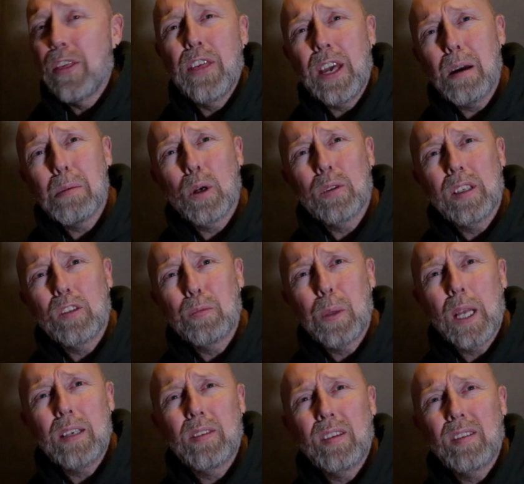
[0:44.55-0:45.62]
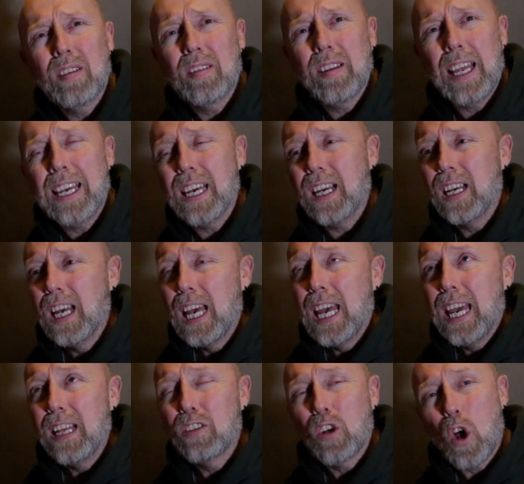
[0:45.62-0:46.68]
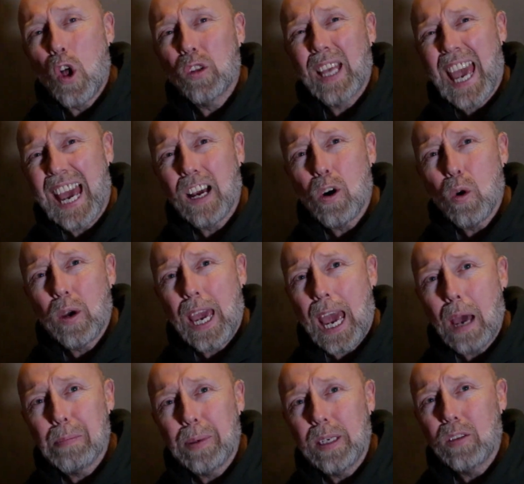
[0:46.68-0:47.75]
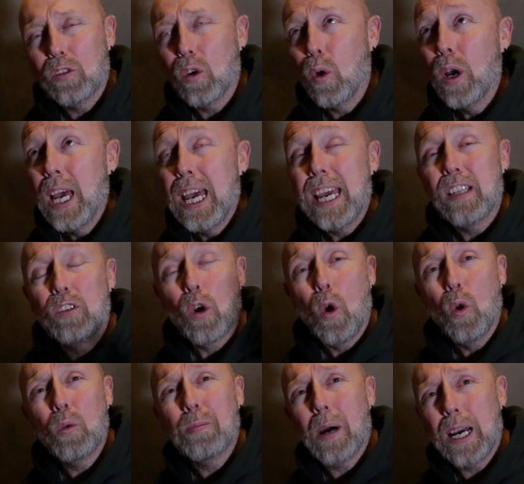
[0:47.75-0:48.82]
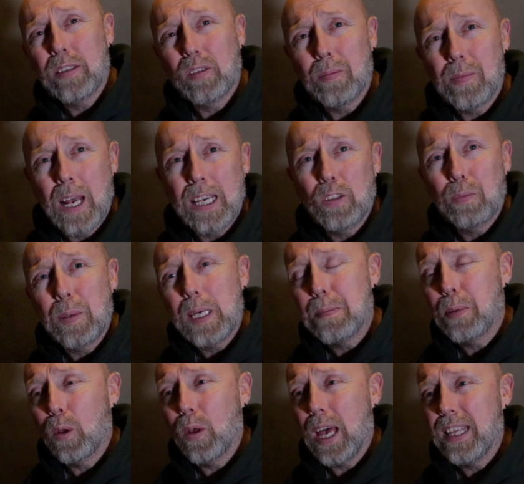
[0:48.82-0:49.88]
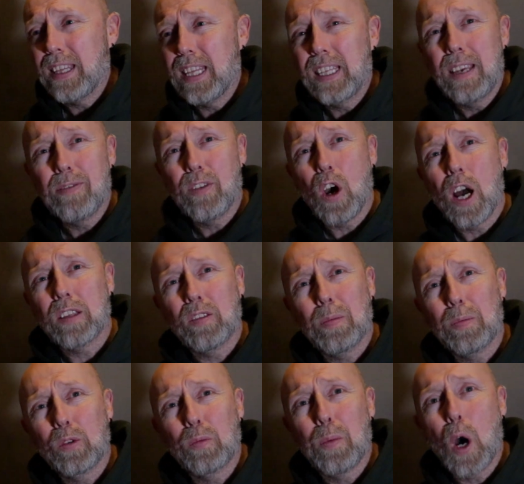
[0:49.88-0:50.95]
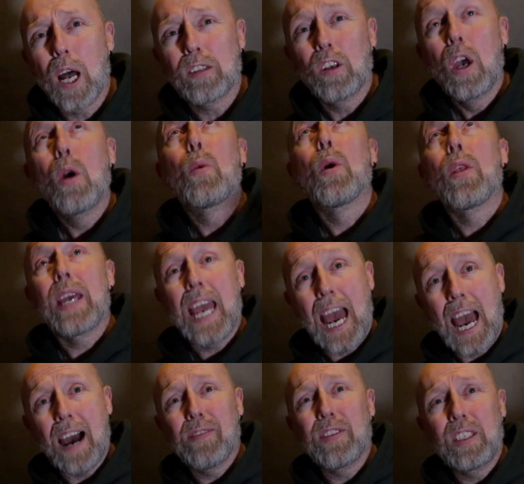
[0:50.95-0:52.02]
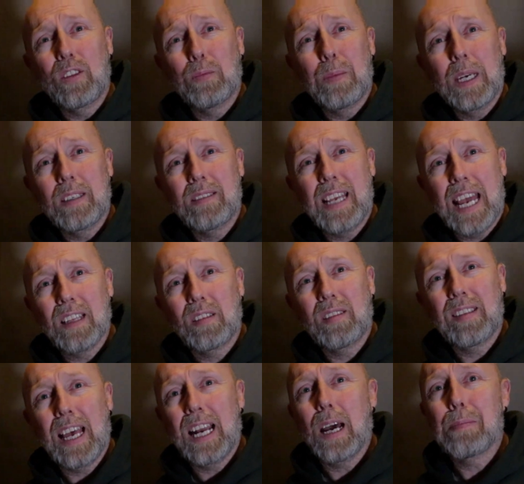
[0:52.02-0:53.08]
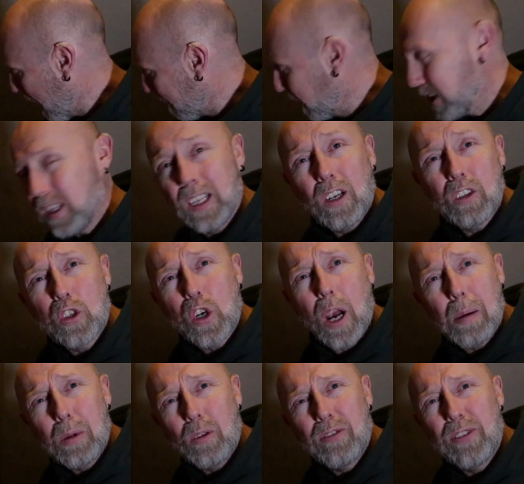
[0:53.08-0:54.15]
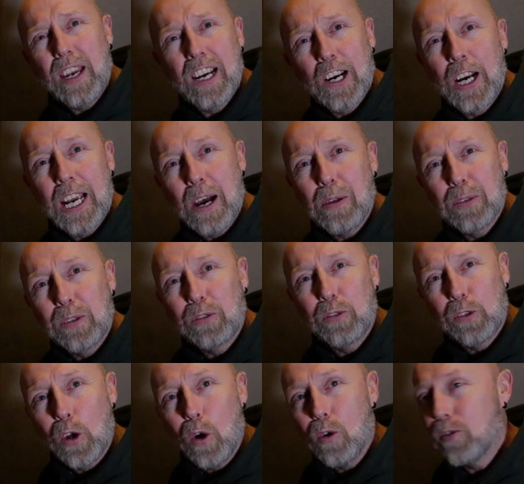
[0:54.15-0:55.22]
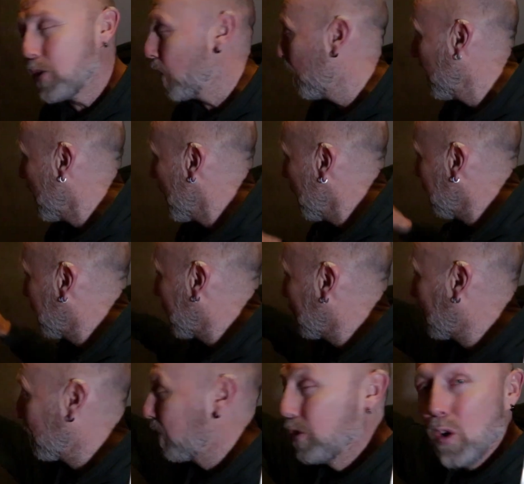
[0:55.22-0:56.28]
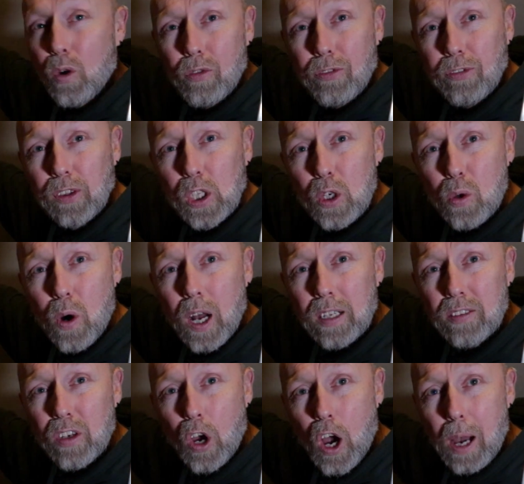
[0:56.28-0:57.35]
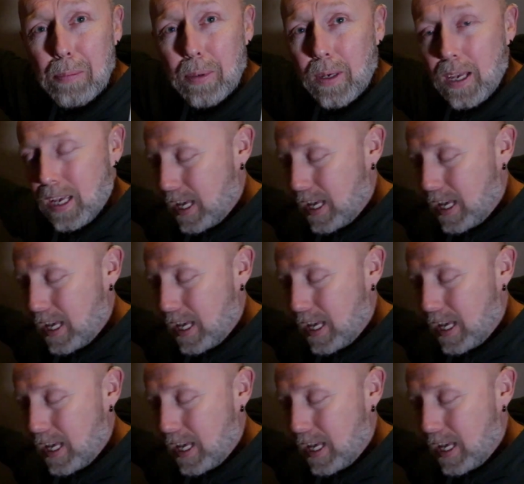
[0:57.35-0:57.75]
The thing about this place is it's like a, it's called Eco camping. So it's owned by some nice people and then they've got some spots where they have these big tents set up. Having a little trouble figuring out the stove though, because there's no flue on top.